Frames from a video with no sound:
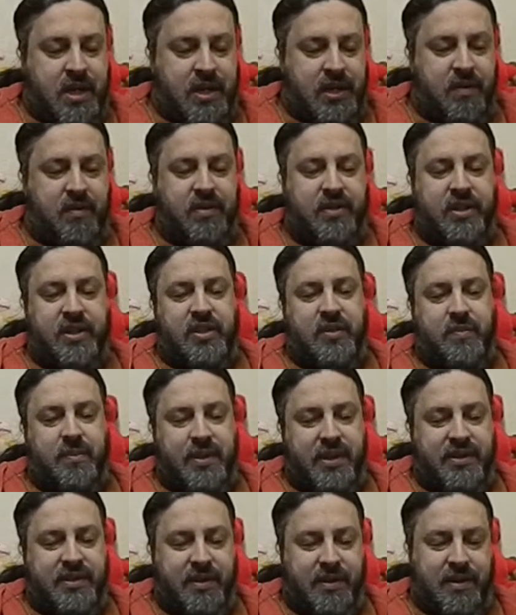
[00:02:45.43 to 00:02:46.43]
There was just a
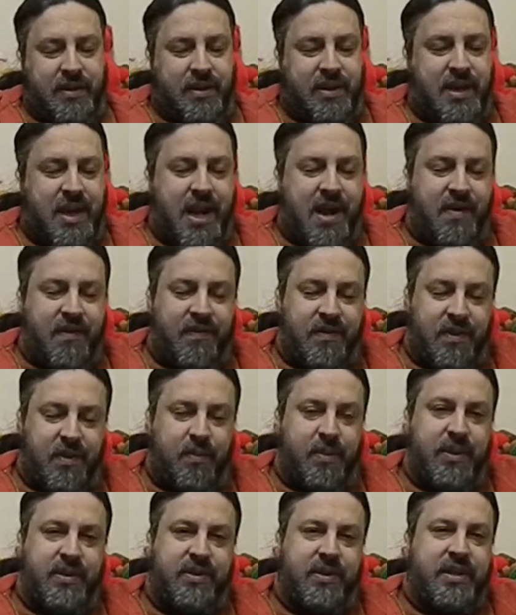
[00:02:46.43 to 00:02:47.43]
blizzard, and then after
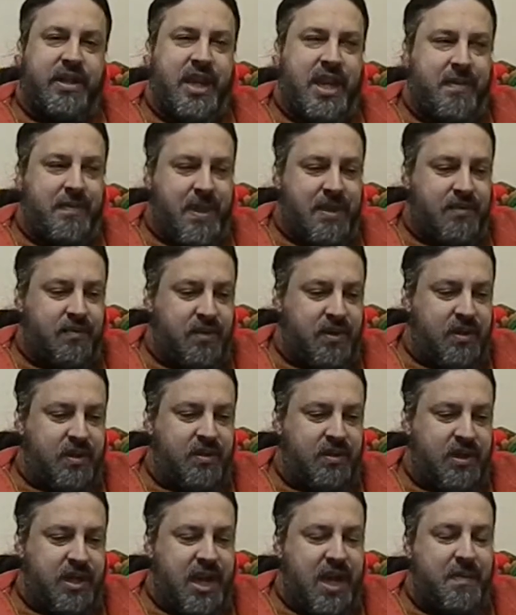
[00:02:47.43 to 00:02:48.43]
the blizzard came, that's what
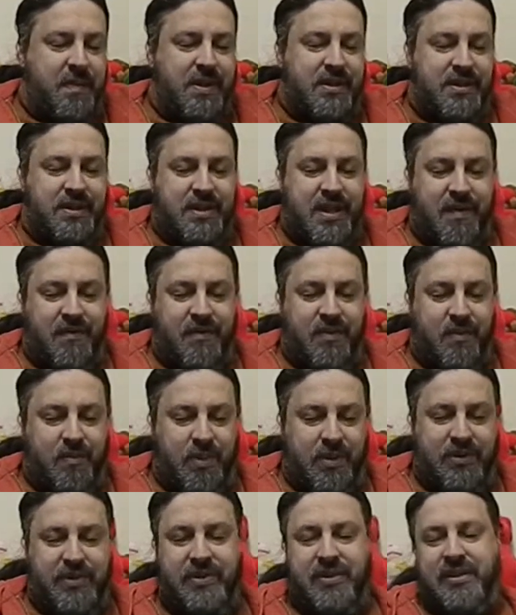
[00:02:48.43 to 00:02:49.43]
usually happens, is after the
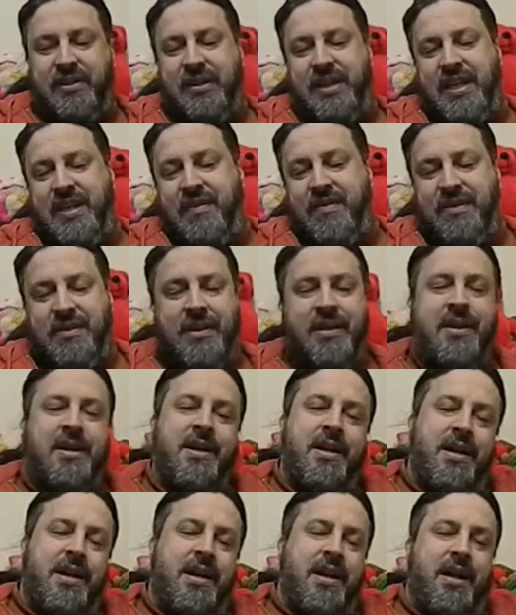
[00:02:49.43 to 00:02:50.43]
blizzard leaves,
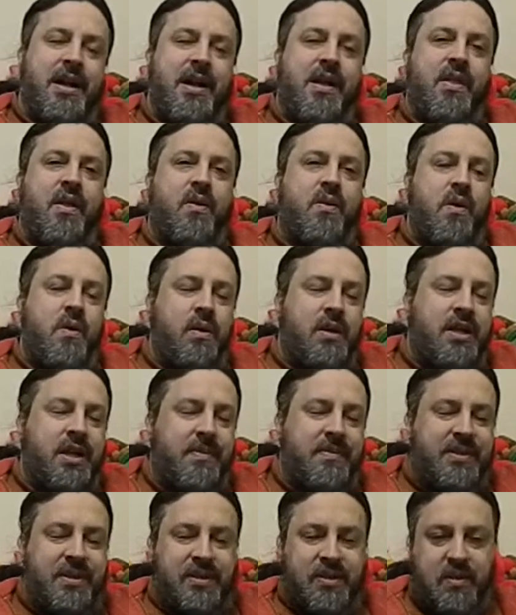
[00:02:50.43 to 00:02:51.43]
uh, the cold
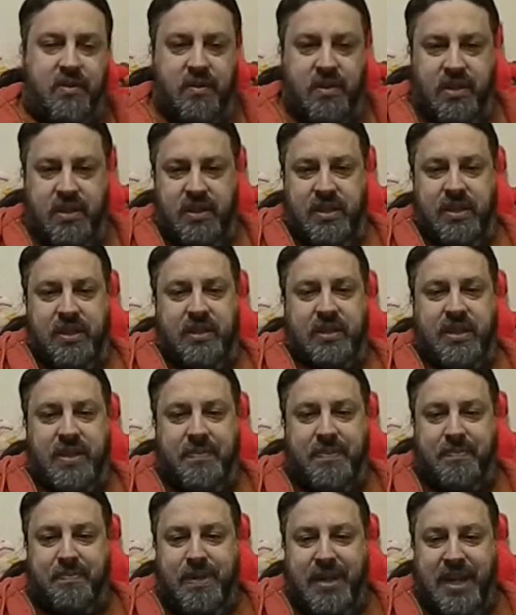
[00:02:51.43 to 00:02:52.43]
comes in, so it's
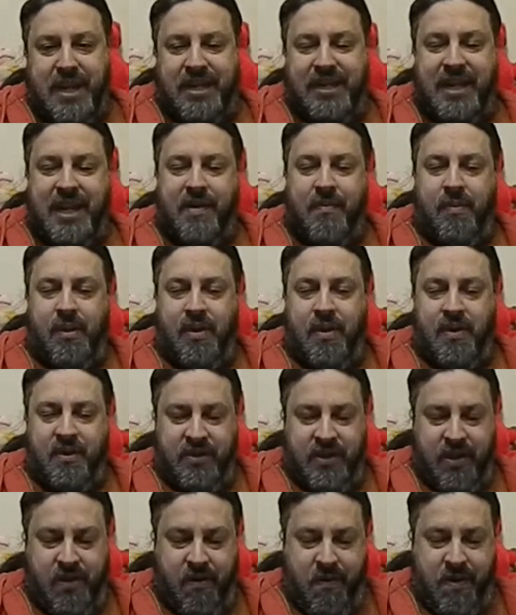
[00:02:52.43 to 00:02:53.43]
dipped back down below
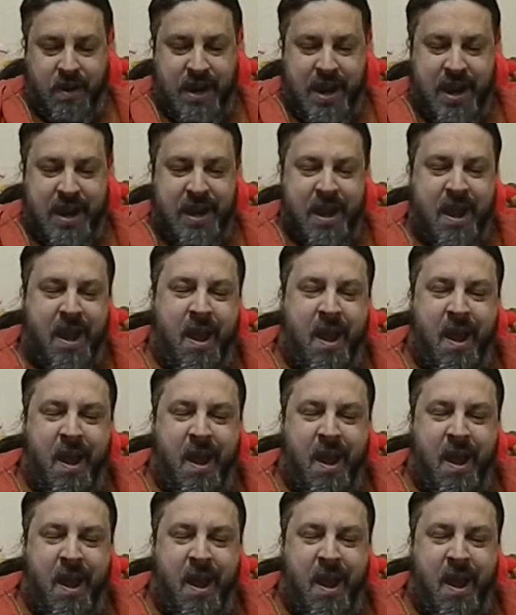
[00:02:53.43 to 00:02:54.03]
zero again.